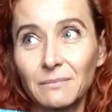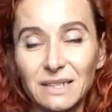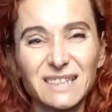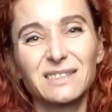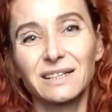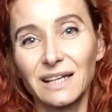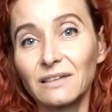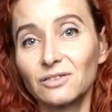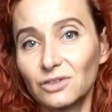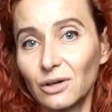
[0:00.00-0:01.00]
My sister
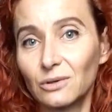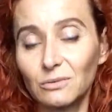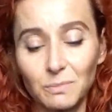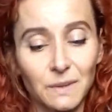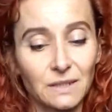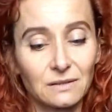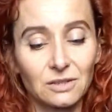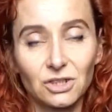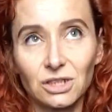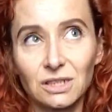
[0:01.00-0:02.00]
can sew, but
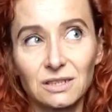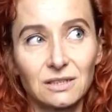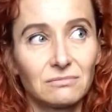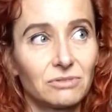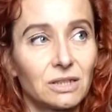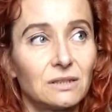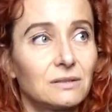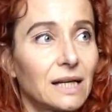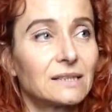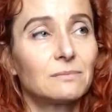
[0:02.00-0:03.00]
she
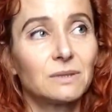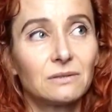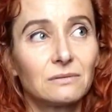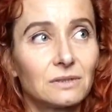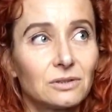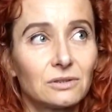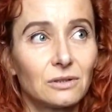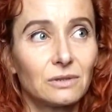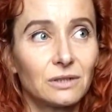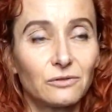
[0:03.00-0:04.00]
hasn't been
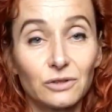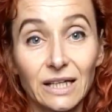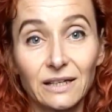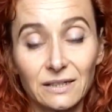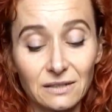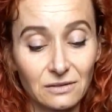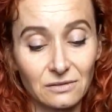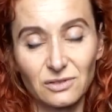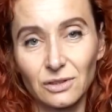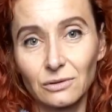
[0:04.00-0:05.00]
sewing for years,
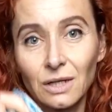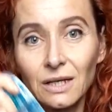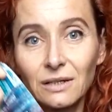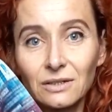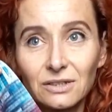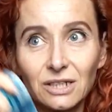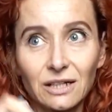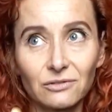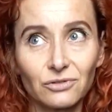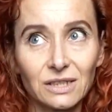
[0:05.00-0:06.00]
so she
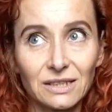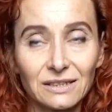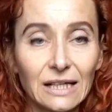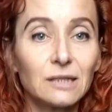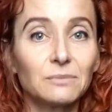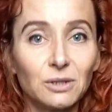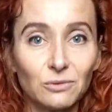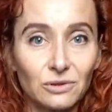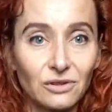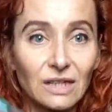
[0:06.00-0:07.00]
can't really tell me
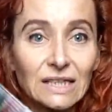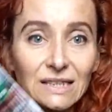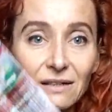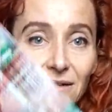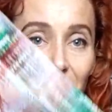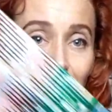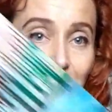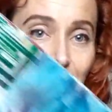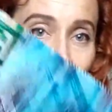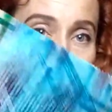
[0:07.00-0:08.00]
what things are.
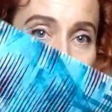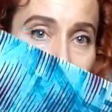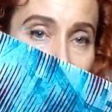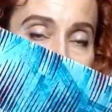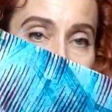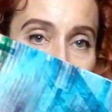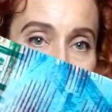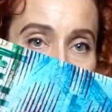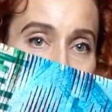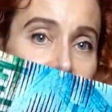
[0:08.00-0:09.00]

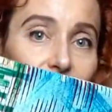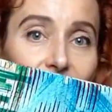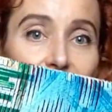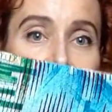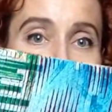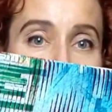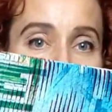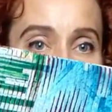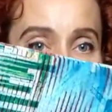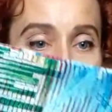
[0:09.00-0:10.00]
She could tell me it
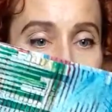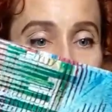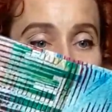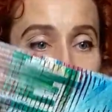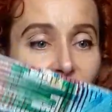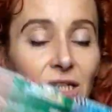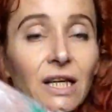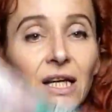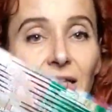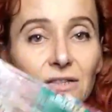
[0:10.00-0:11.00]
was a bit stretchy.
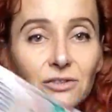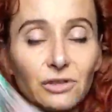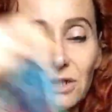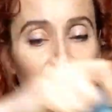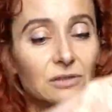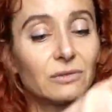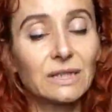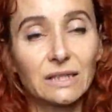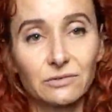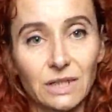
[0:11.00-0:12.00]
It stretches in
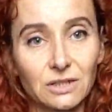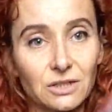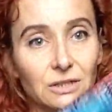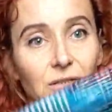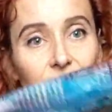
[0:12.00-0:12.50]
one direction.